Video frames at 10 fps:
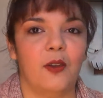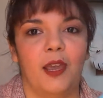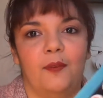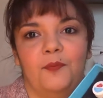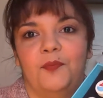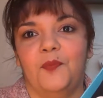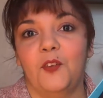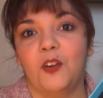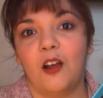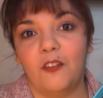Okay,
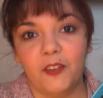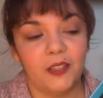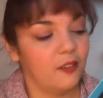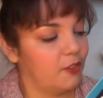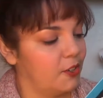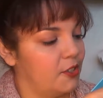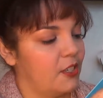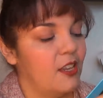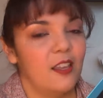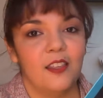for coffee lovers,